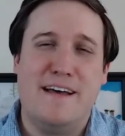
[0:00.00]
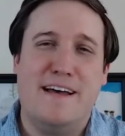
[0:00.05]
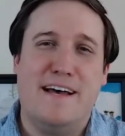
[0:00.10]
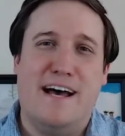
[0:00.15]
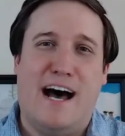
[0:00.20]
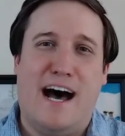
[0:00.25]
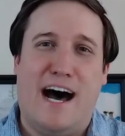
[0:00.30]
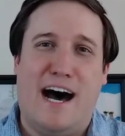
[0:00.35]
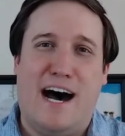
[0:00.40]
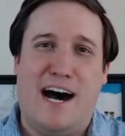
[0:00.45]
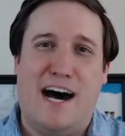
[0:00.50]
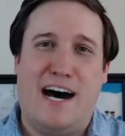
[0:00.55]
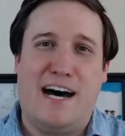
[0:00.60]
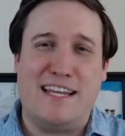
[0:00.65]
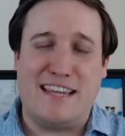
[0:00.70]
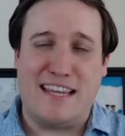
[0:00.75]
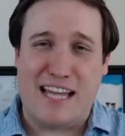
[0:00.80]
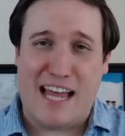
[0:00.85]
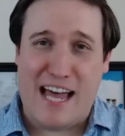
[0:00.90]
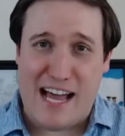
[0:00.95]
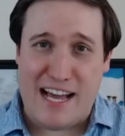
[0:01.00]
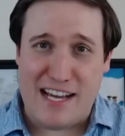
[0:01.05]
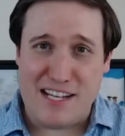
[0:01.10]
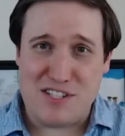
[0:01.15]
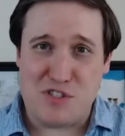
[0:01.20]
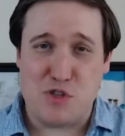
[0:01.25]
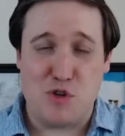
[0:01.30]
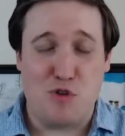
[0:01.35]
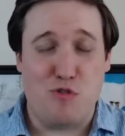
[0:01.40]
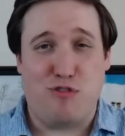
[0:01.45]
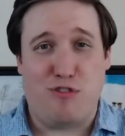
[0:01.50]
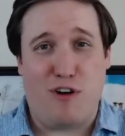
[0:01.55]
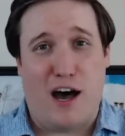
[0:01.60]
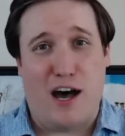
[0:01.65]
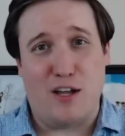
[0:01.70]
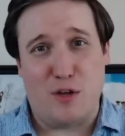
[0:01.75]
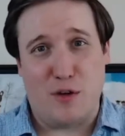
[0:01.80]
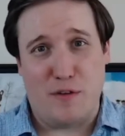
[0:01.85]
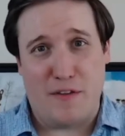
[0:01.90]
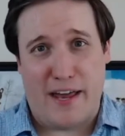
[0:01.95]
unless you
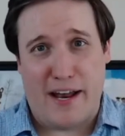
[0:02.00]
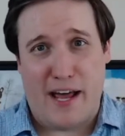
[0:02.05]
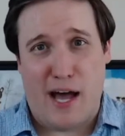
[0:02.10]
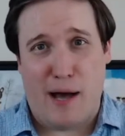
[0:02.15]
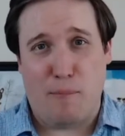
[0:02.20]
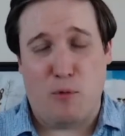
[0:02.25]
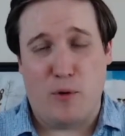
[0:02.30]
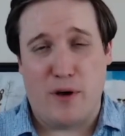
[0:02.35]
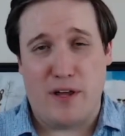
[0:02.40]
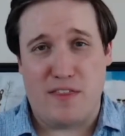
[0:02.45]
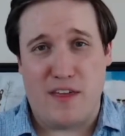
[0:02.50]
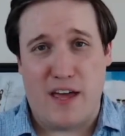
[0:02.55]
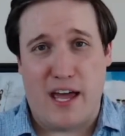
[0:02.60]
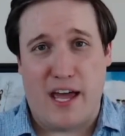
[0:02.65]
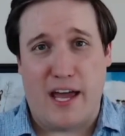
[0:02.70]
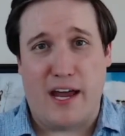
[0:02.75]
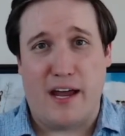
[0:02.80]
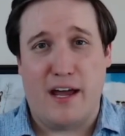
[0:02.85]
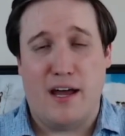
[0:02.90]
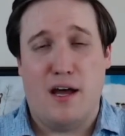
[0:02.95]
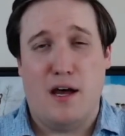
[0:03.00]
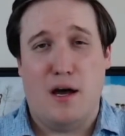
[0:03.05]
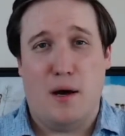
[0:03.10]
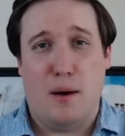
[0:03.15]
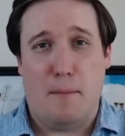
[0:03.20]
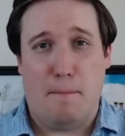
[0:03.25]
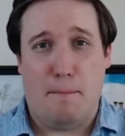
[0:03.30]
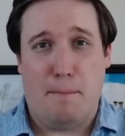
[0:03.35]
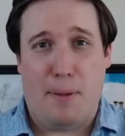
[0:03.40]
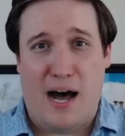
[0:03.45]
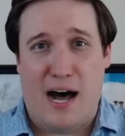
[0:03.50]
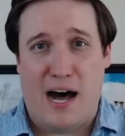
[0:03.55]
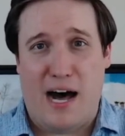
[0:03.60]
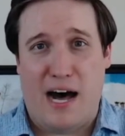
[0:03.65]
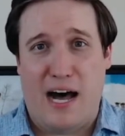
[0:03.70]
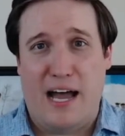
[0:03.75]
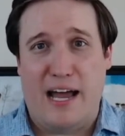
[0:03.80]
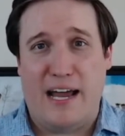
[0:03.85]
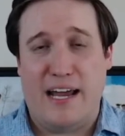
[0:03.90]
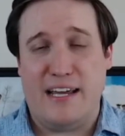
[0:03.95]
follow that up with a
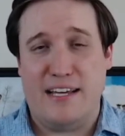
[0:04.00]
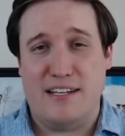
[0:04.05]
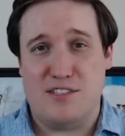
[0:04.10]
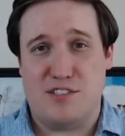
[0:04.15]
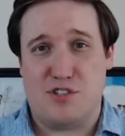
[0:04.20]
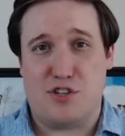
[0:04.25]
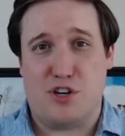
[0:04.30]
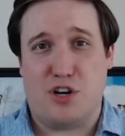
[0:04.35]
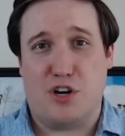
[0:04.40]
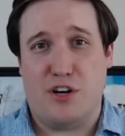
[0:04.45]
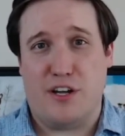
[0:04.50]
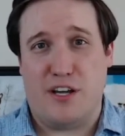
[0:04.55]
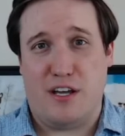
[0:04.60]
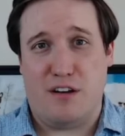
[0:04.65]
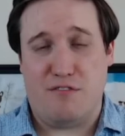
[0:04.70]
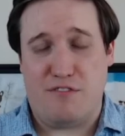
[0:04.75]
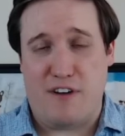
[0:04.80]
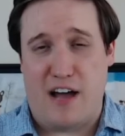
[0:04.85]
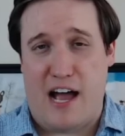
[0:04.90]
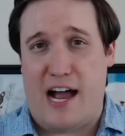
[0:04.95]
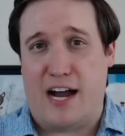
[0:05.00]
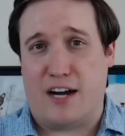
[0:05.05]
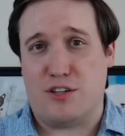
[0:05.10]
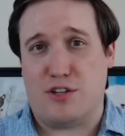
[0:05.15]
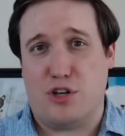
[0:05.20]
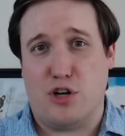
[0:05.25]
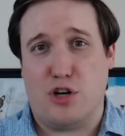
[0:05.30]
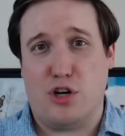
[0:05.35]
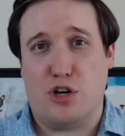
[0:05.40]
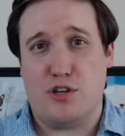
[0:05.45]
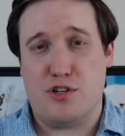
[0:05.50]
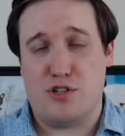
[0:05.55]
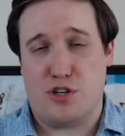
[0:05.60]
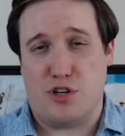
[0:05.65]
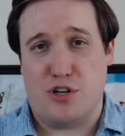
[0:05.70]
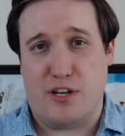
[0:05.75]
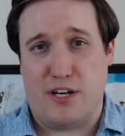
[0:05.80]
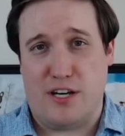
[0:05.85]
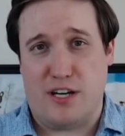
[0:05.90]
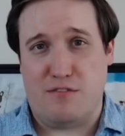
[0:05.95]
by his attorney in fact or her
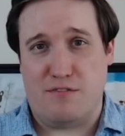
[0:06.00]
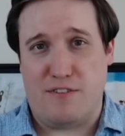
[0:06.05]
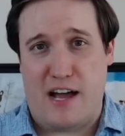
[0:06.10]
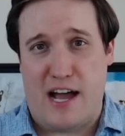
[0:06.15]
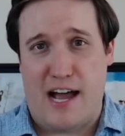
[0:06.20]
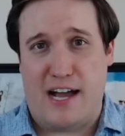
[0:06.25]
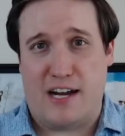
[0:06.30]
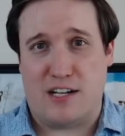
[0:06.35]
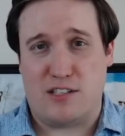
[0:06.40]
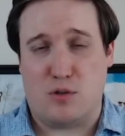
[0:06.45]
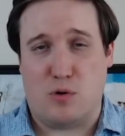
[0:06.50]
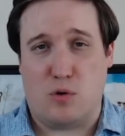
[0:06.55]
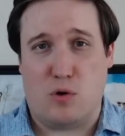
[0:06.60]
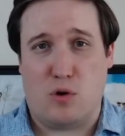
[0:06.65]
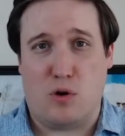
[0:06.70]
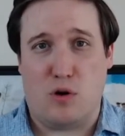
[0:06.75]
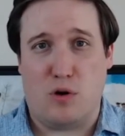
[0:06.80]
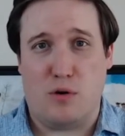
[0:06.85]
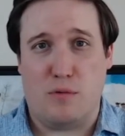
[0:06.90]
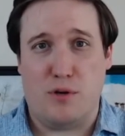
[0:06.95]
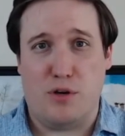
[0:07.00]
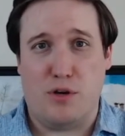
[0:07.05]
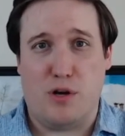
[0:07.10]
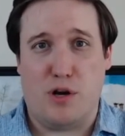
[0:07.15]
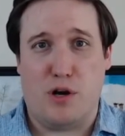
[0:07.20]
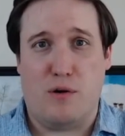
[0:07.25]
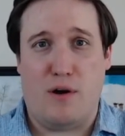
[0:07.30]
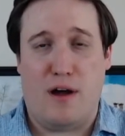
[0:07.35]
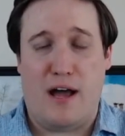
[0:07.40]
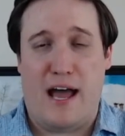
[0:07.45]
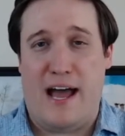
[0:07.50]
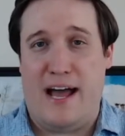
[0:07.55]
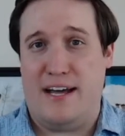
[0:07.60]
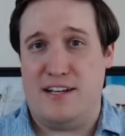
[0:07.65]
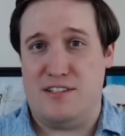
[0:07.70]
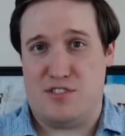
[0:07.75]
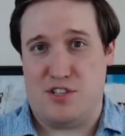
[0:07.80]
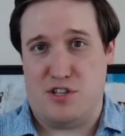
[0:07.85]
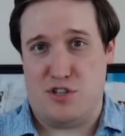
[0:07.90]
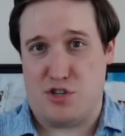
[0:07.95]
attorney in fact or,
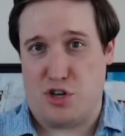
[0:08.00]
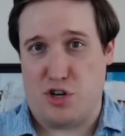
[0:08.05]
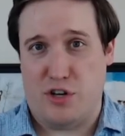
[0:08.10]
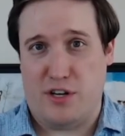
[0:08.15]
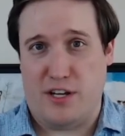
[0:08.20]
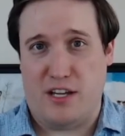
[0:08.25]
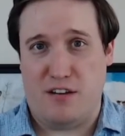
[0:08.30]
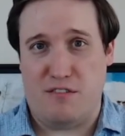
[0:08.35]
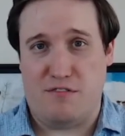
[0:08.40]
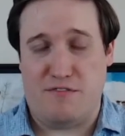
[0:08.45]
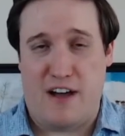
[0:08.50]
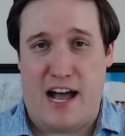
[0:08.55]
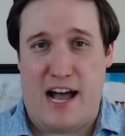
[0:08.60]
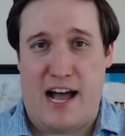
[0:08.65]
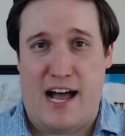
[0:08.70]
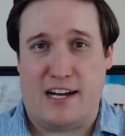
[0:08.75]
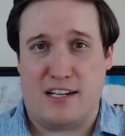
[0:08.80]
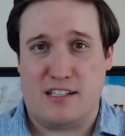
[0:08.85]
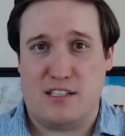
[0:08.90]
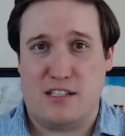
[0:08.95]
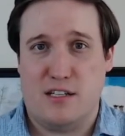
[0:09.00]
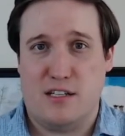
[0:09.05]
as attorney in fact